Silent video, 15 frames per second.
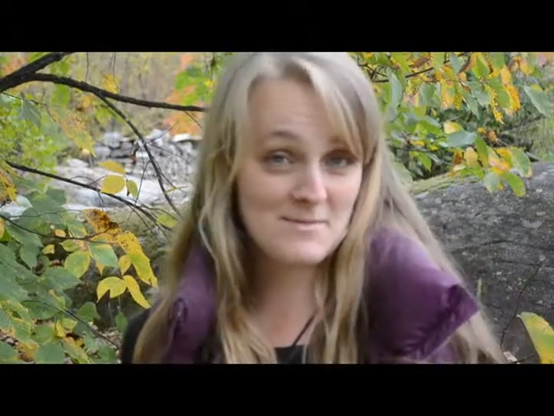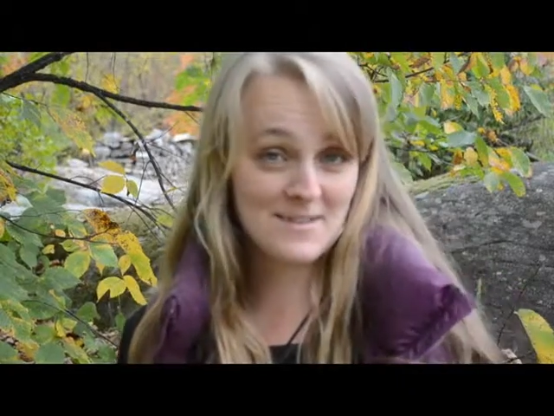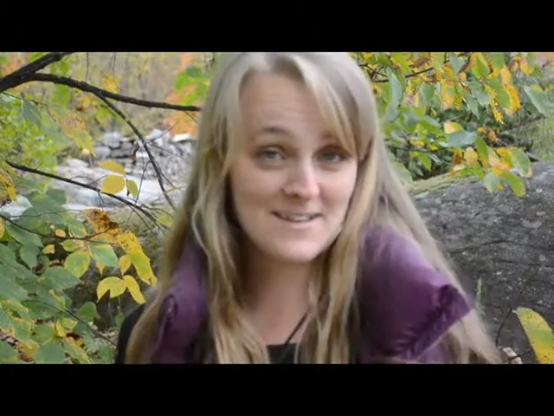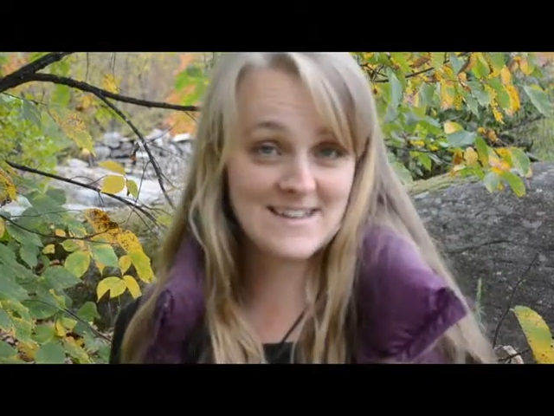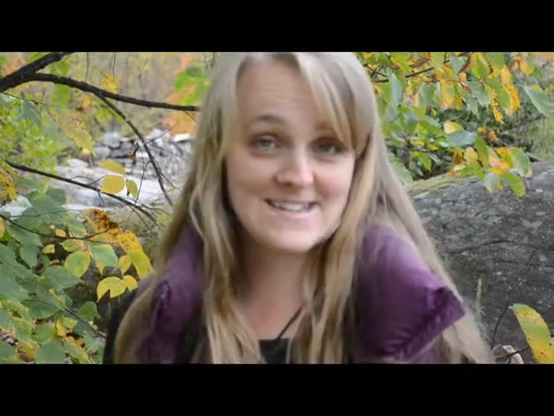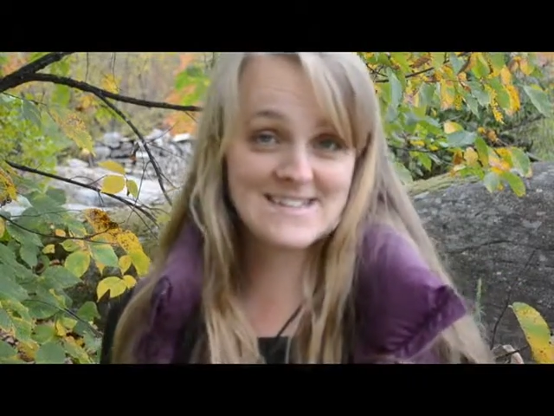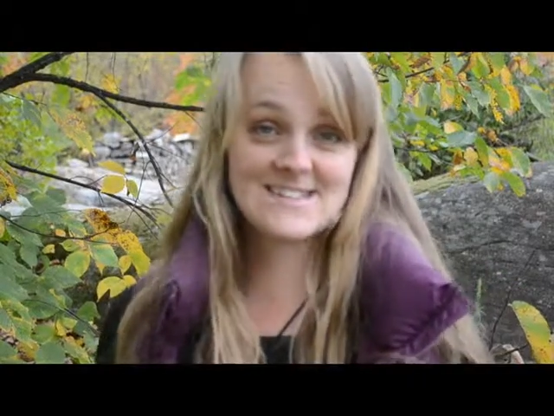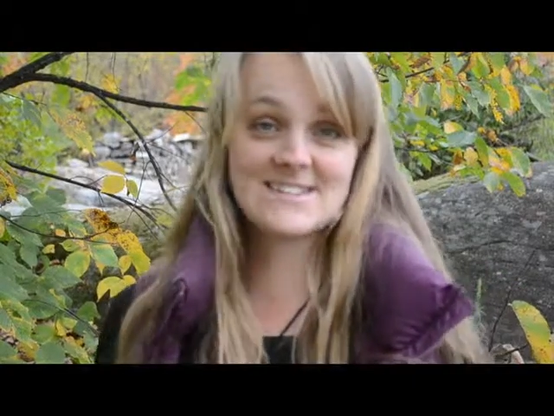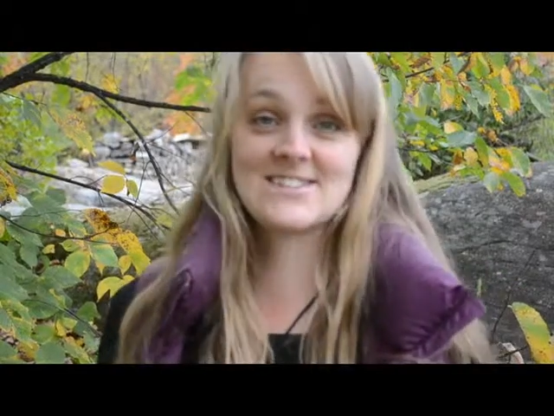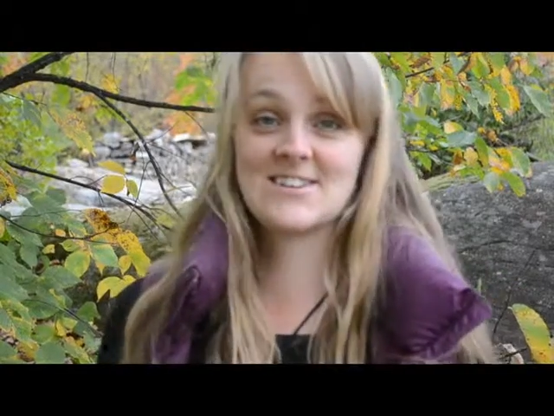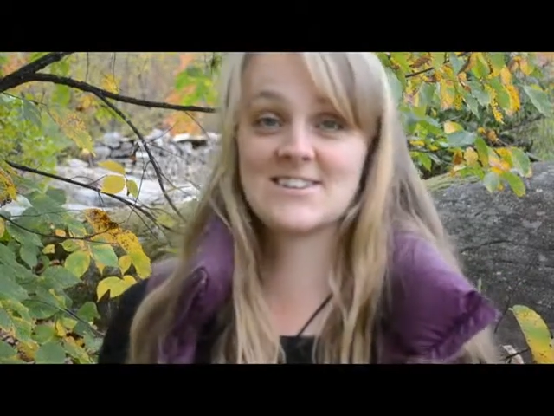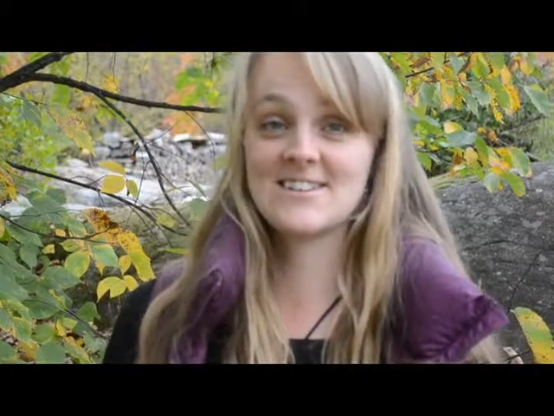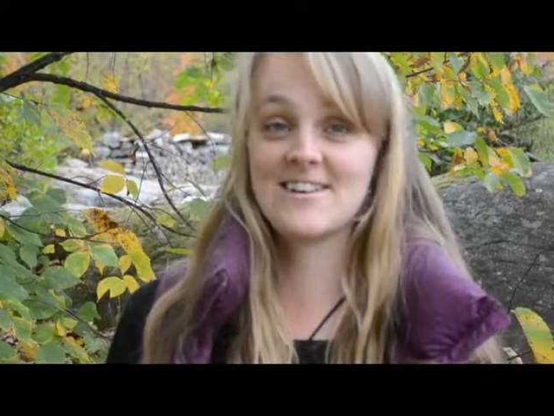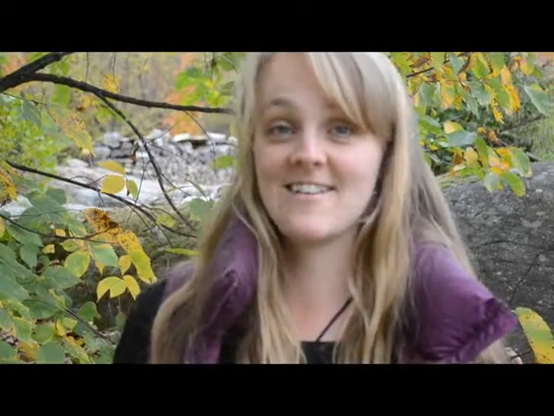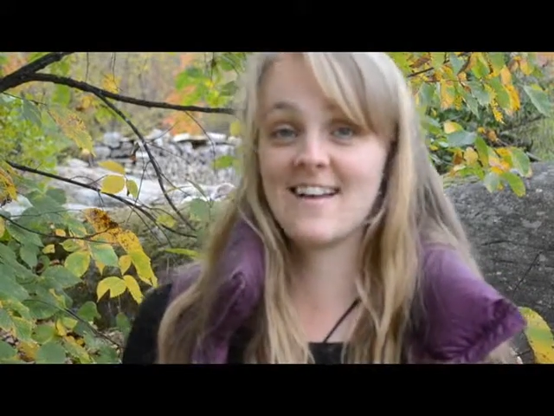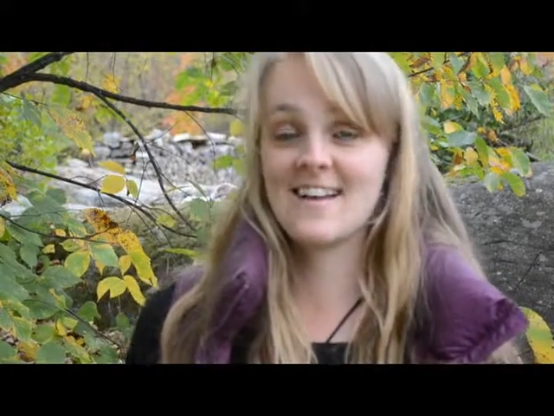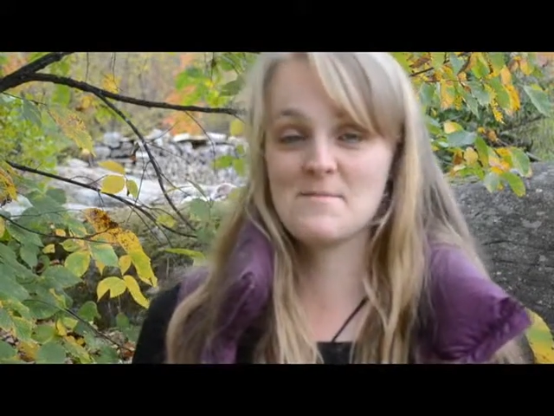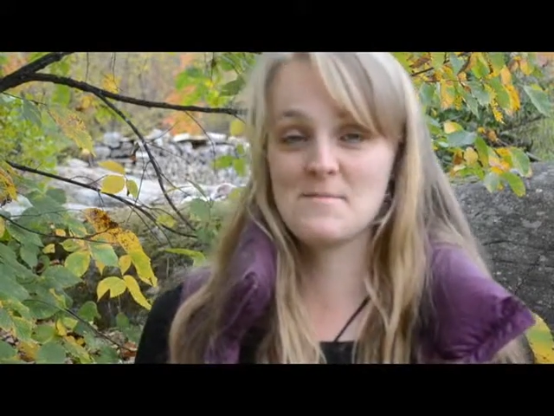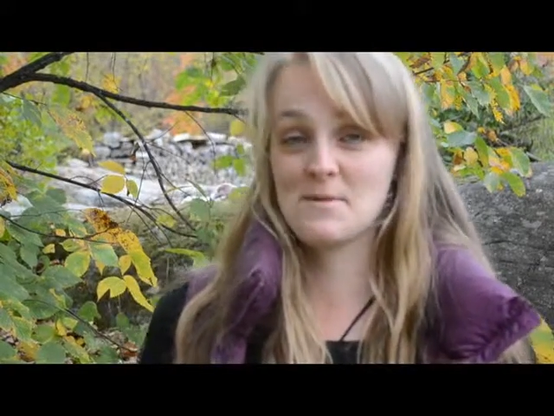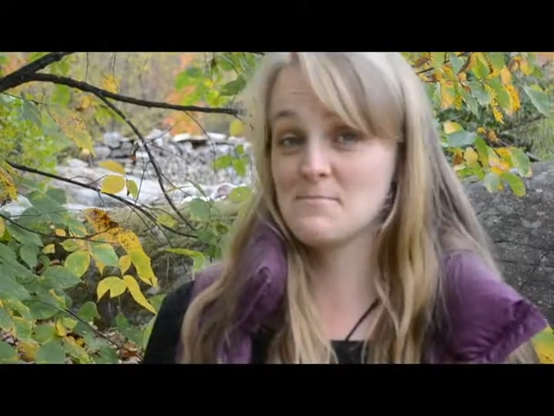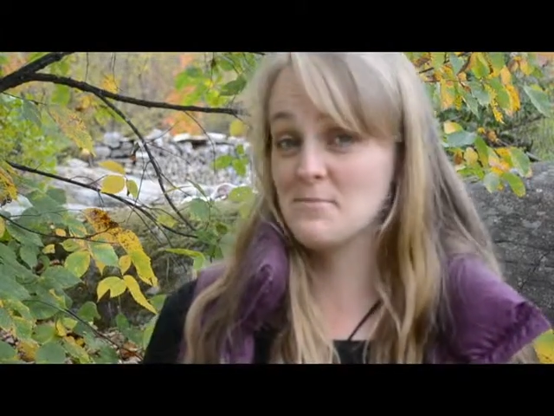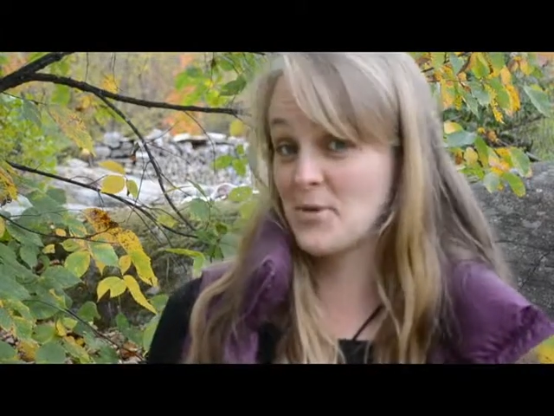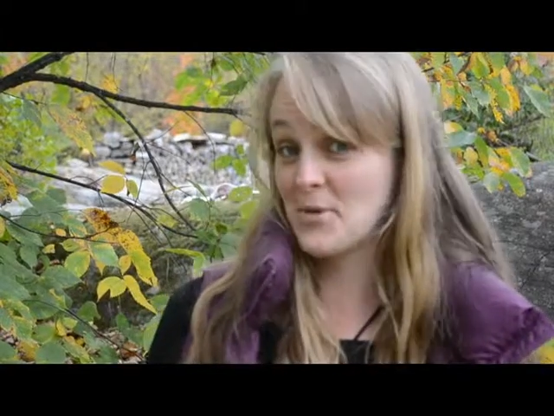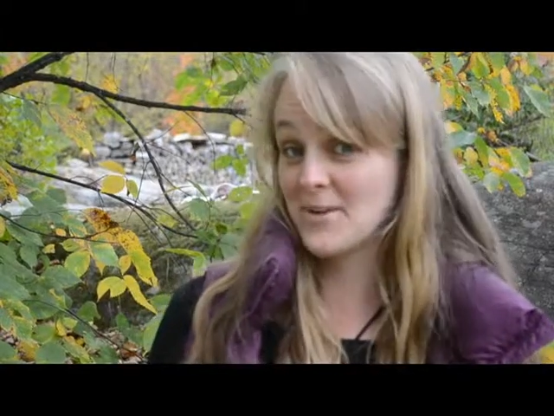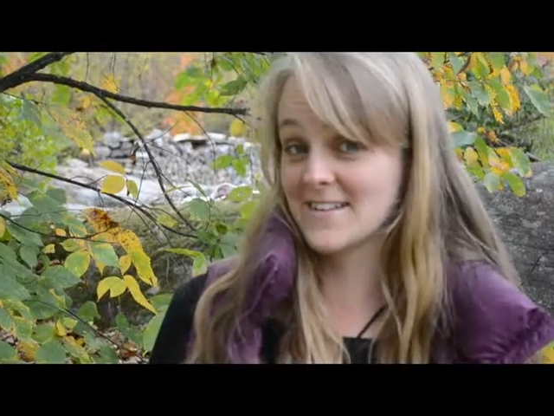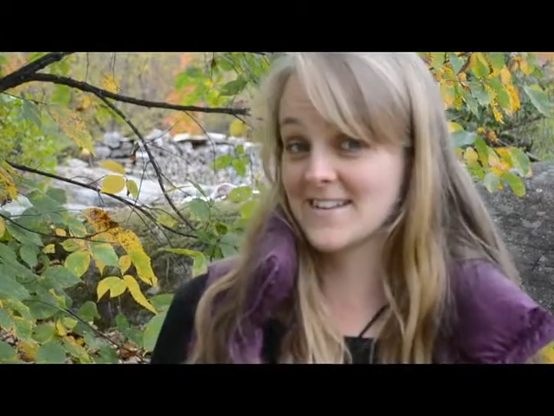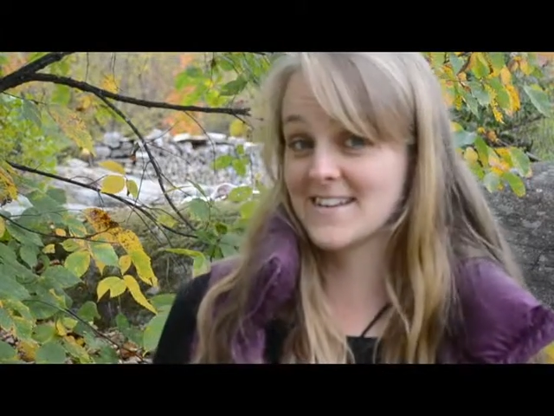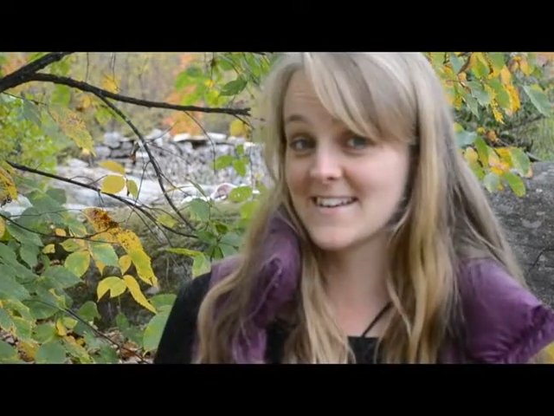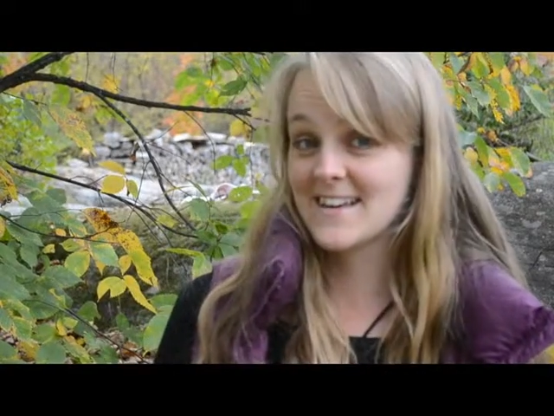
place to start talking about mold.